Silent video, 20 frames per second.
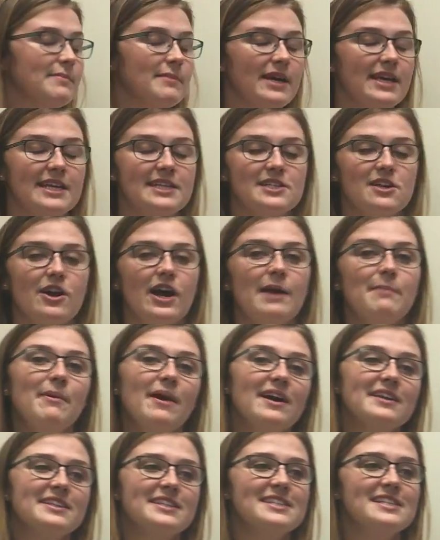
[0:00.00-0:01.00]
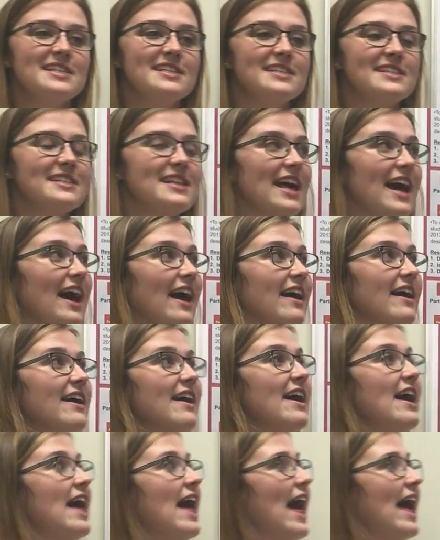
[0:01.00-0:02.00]
It is our hypothesis that
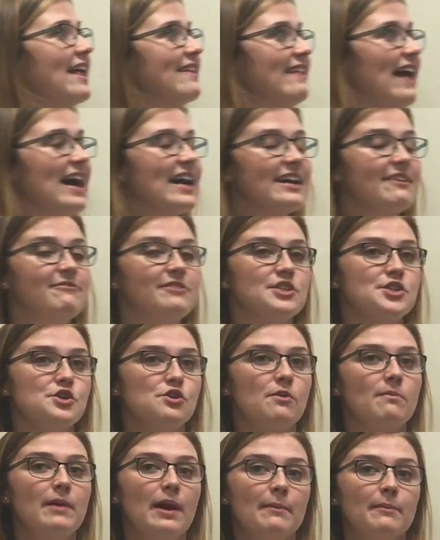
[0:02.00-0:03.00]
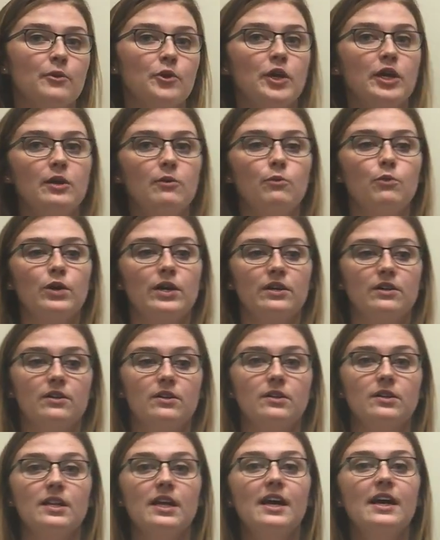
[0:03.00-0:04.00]
a lack of visual memory
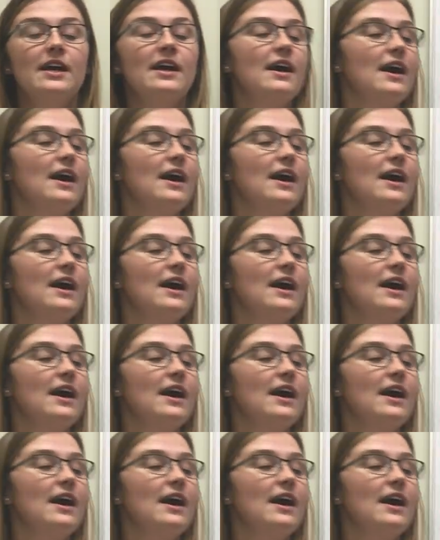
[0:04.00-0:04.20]
will